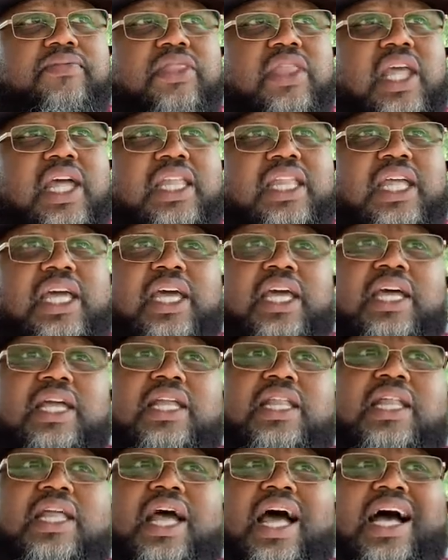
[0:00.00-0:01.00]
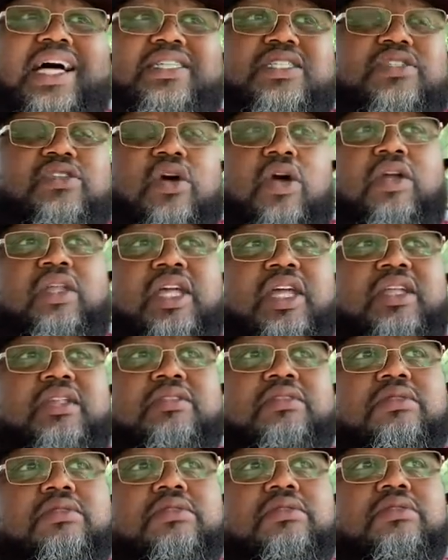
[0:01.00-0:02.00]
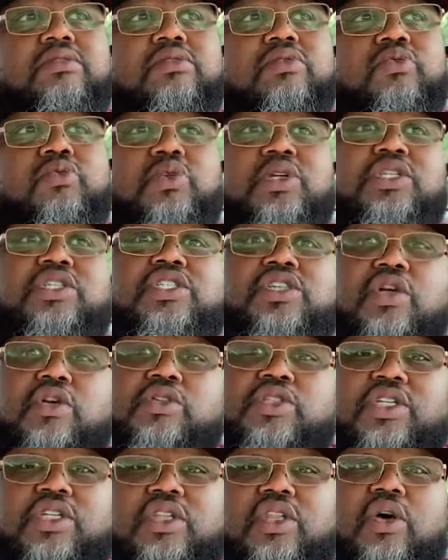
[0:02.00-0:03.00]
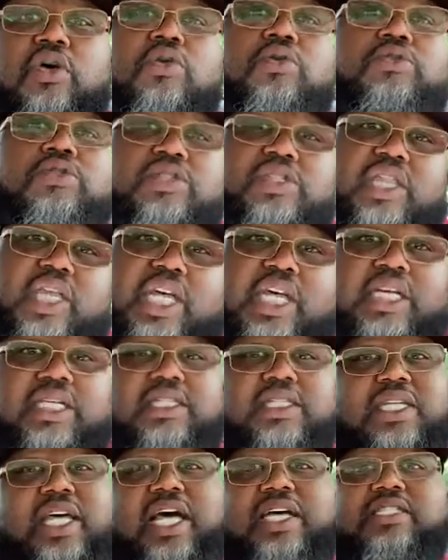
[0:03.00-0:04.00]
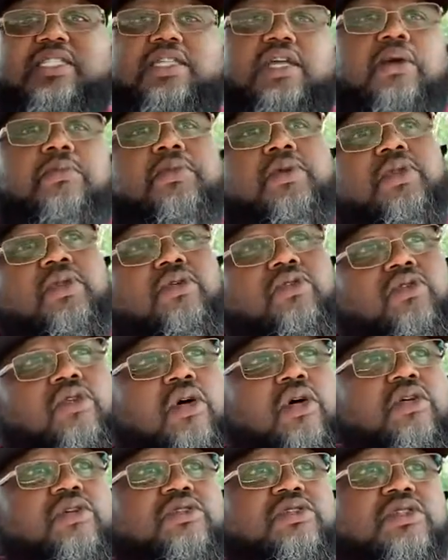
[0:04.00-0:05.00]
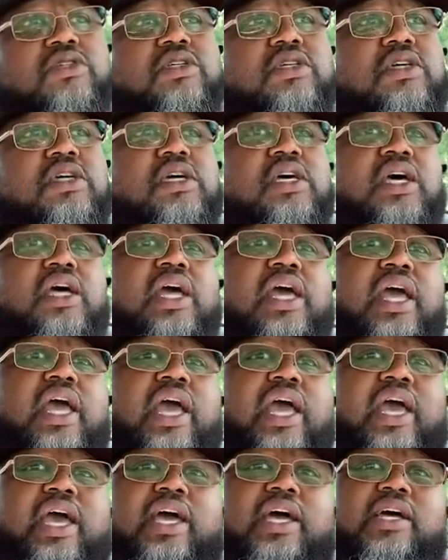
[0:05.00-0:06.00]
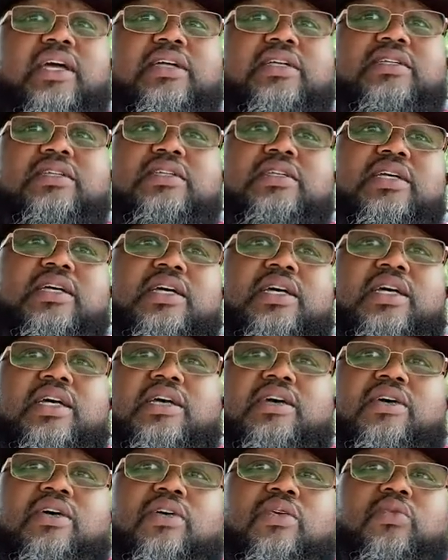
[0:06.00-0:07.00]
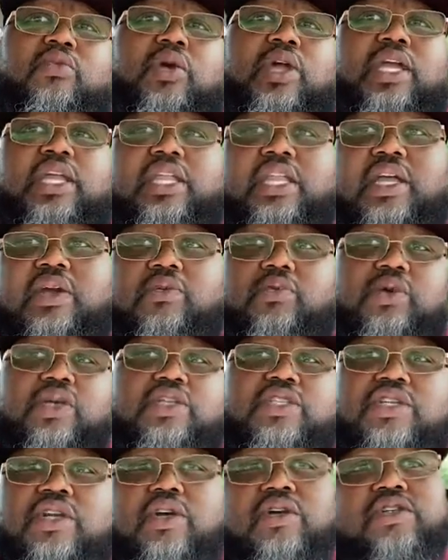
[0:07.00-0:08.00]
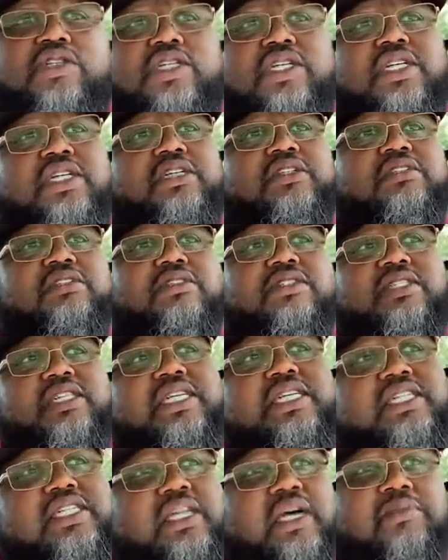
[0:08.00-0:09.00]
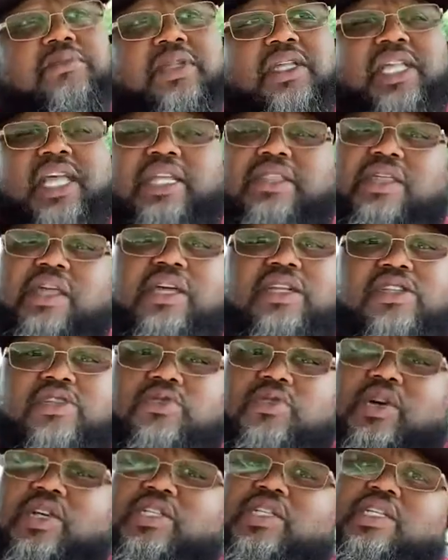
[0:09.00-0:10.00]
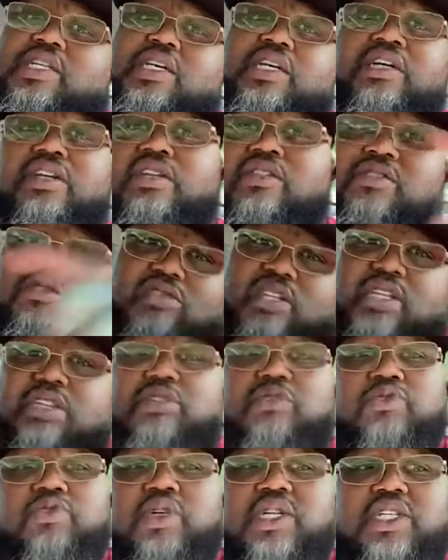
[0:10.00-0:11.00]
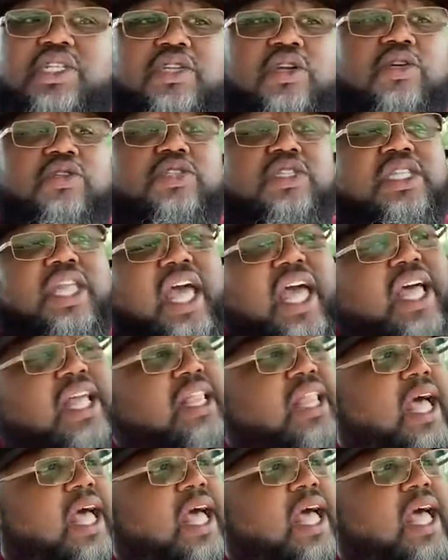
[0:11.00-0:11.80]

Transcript: And then I started researching those things that I stumbled across and reading it, researching, see something that's interesting, then research that.